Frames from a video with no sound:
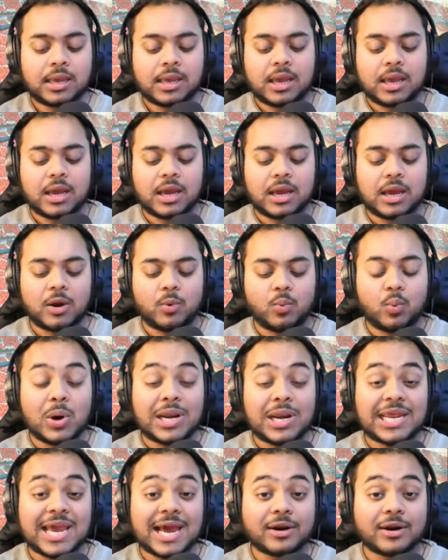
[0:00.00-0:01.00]

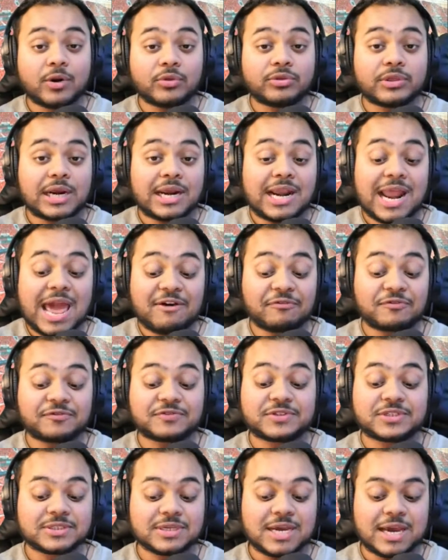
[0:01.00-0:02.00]
Willian on the
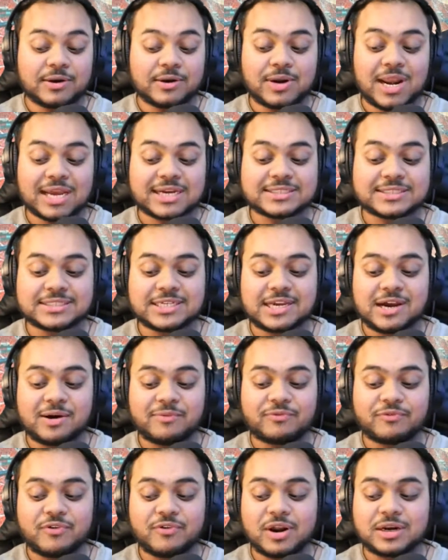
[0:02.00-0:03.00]
left, and Lacazette up
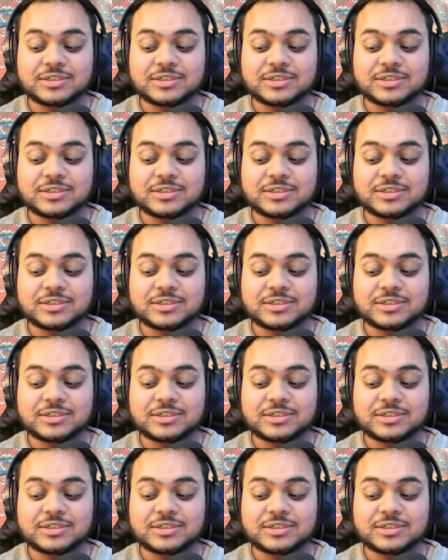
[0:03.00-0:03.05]
front.